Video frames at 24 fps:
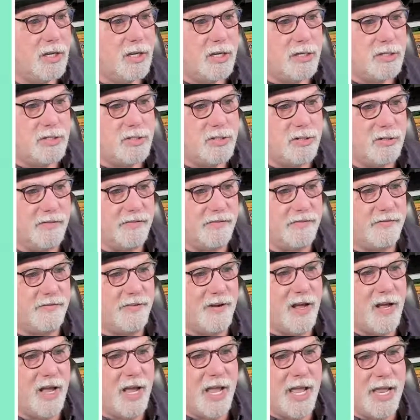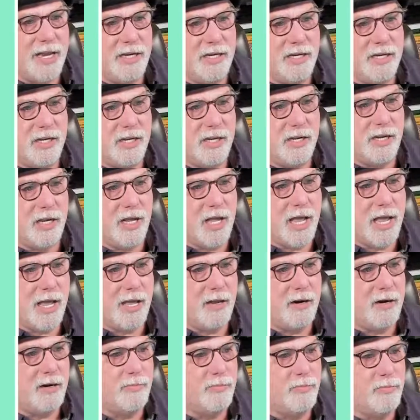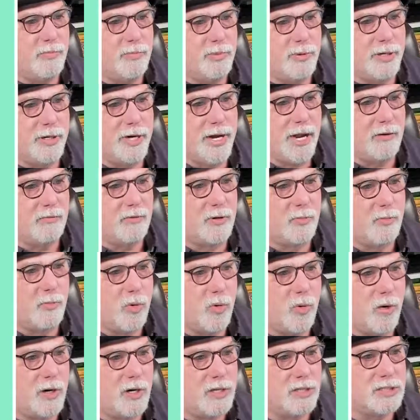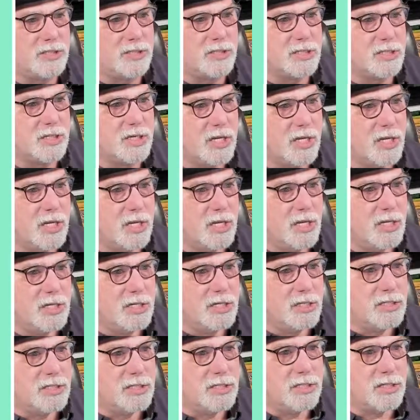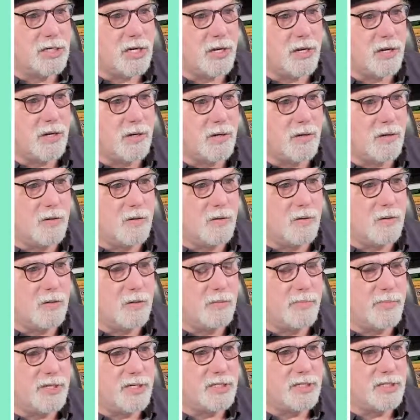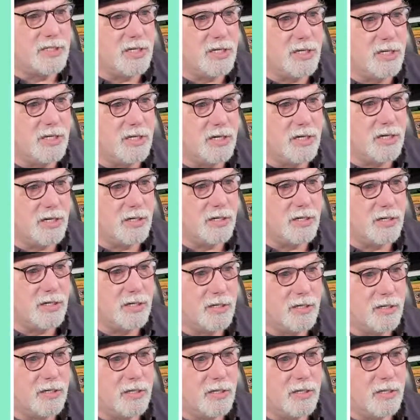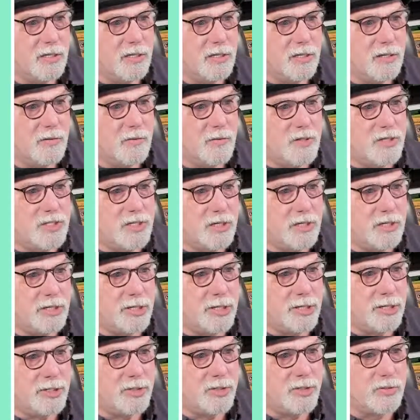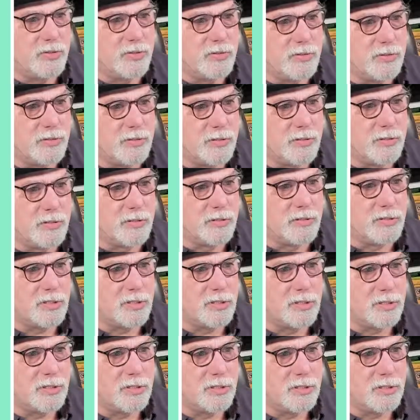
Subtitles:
to find how to print out reports. So let me see here. Was it under Tools?